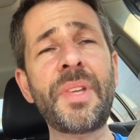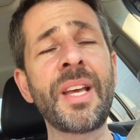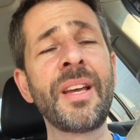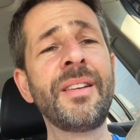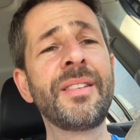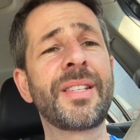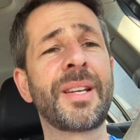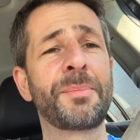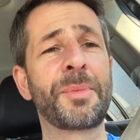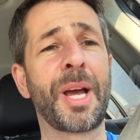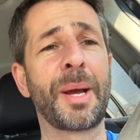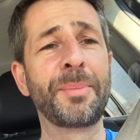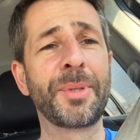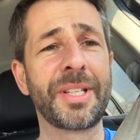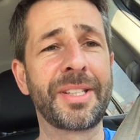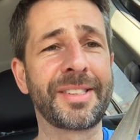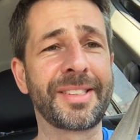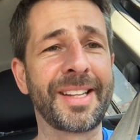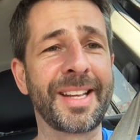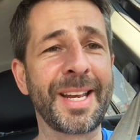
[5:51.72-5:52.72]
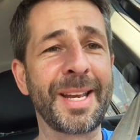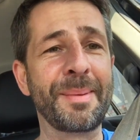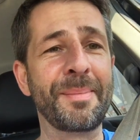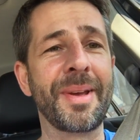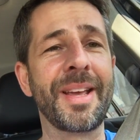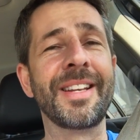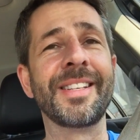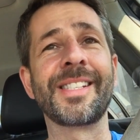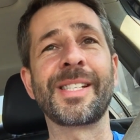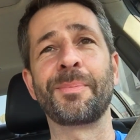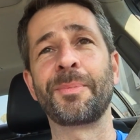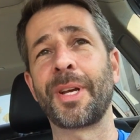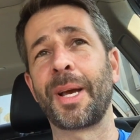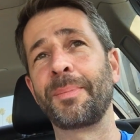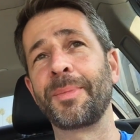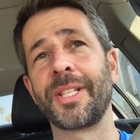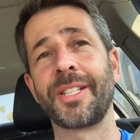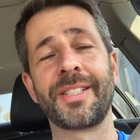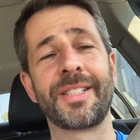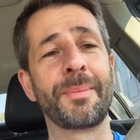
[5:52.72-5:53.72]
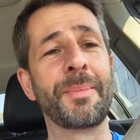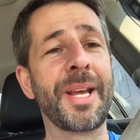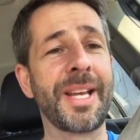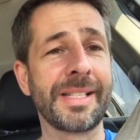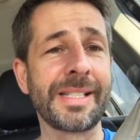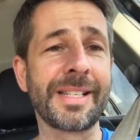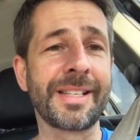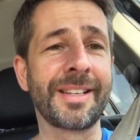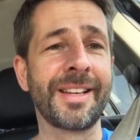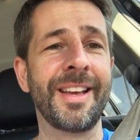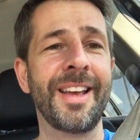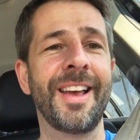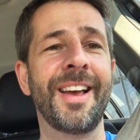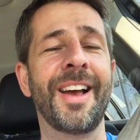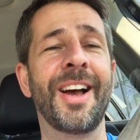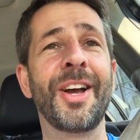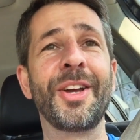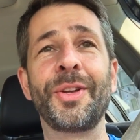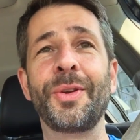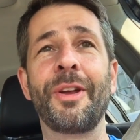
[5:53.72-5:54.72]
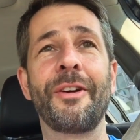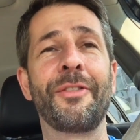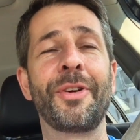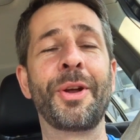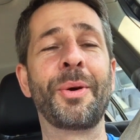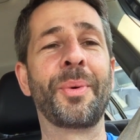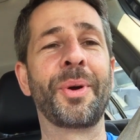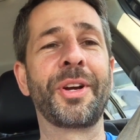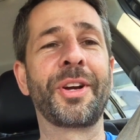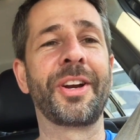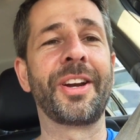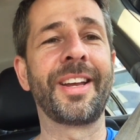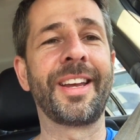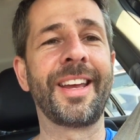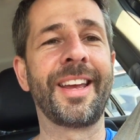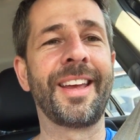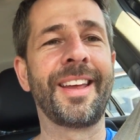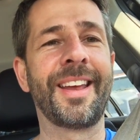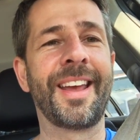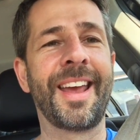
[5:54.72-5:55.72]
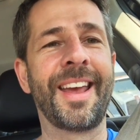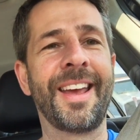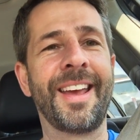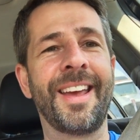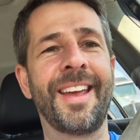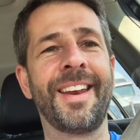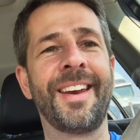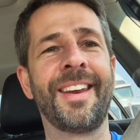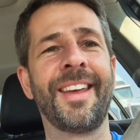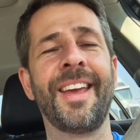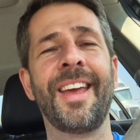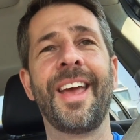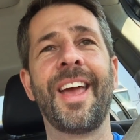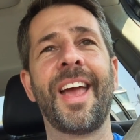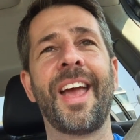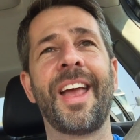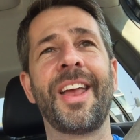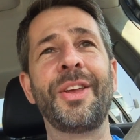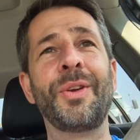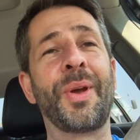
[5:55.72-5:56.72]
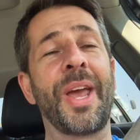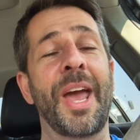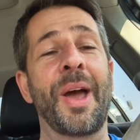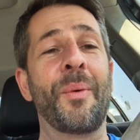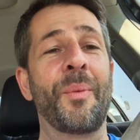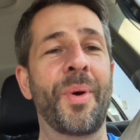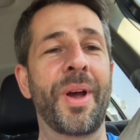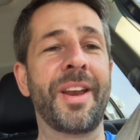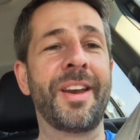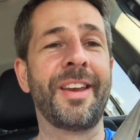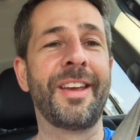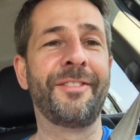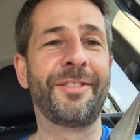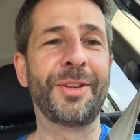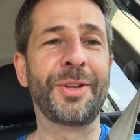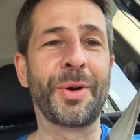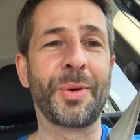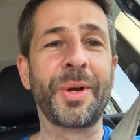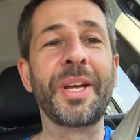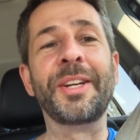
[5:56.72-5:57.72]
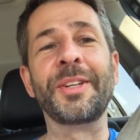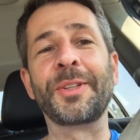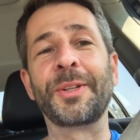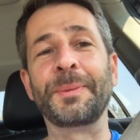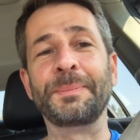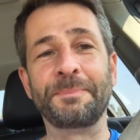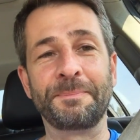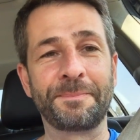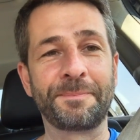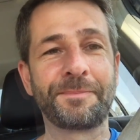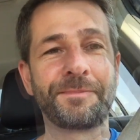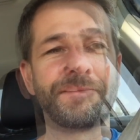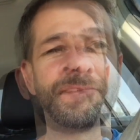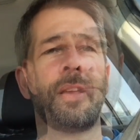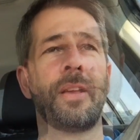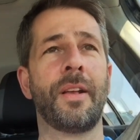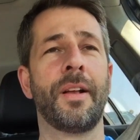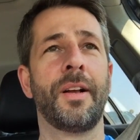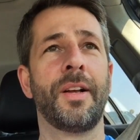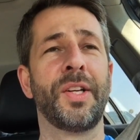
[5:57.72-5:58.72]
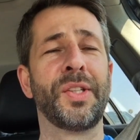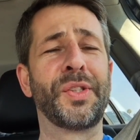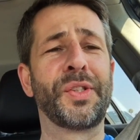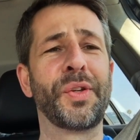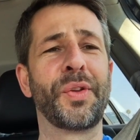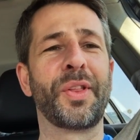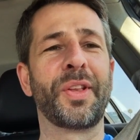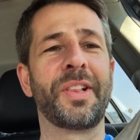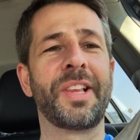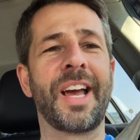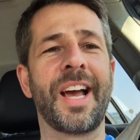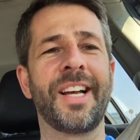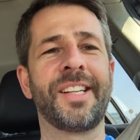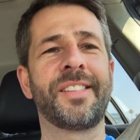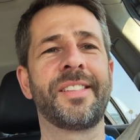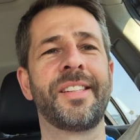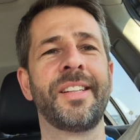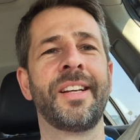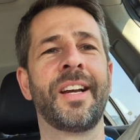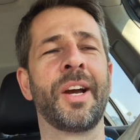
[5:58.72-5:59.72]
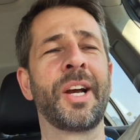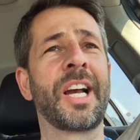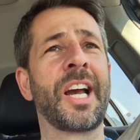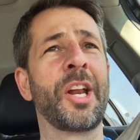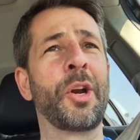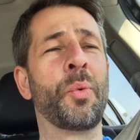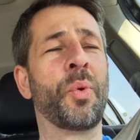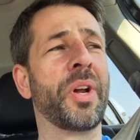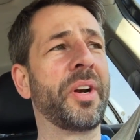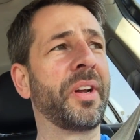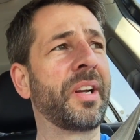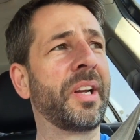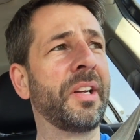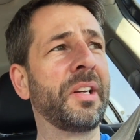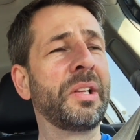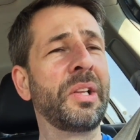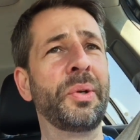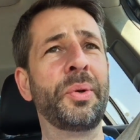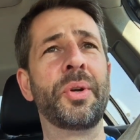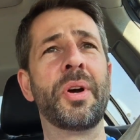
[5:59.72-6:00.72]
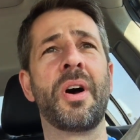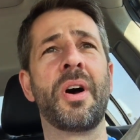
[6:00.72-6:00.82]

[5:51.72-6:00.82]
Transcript: And sometimes it's lame, and sometimes it's amazing. You never know what you're going to get, and you can't win if you don't enter. So the last thing I kind of want to conclude